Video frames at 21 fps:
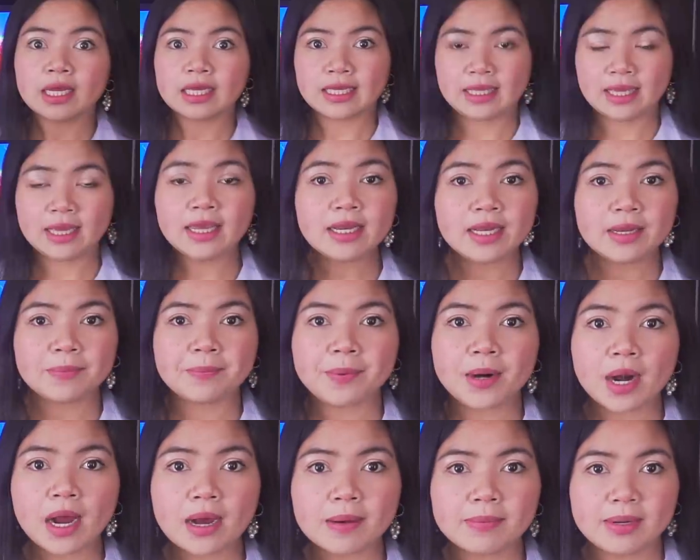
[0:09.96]
kidney
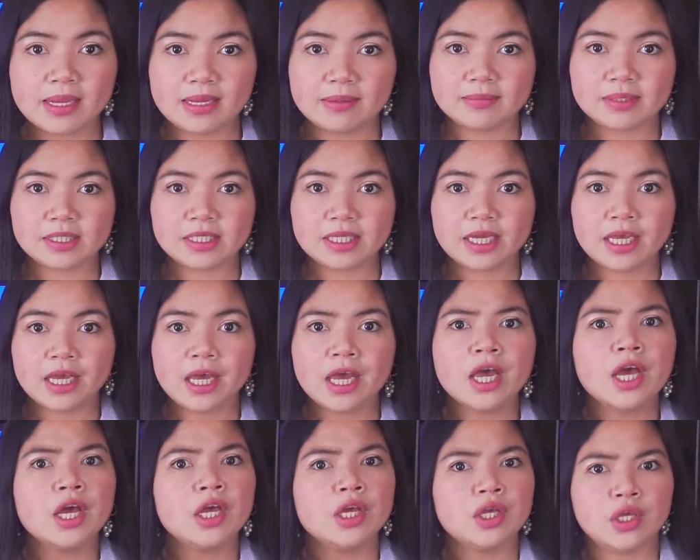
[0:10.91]
problems,
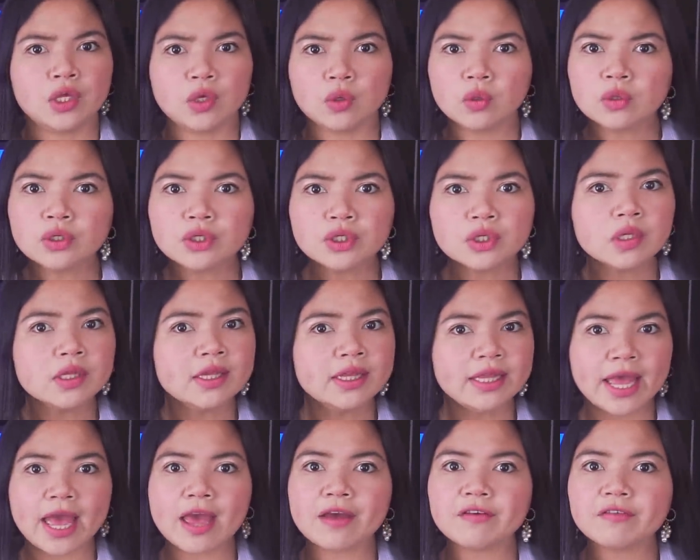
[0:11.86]
you should
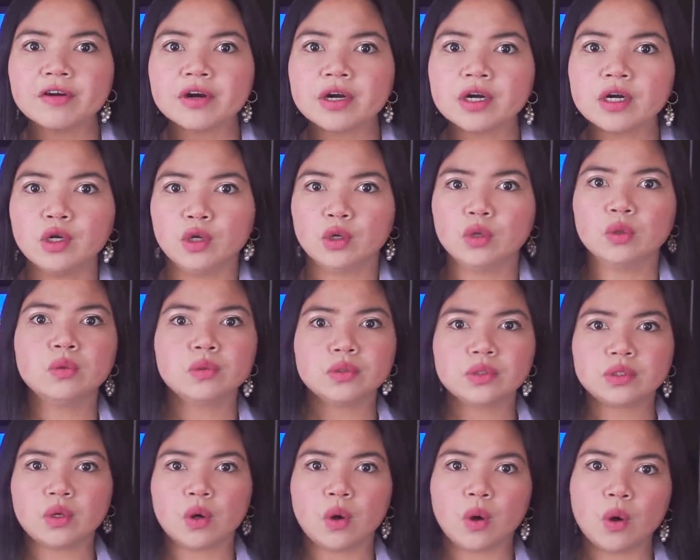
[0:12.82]
never
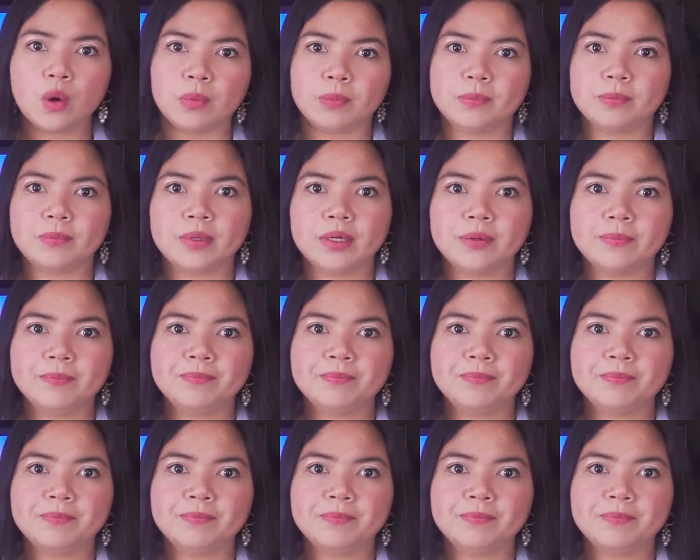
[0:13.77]
lose hope.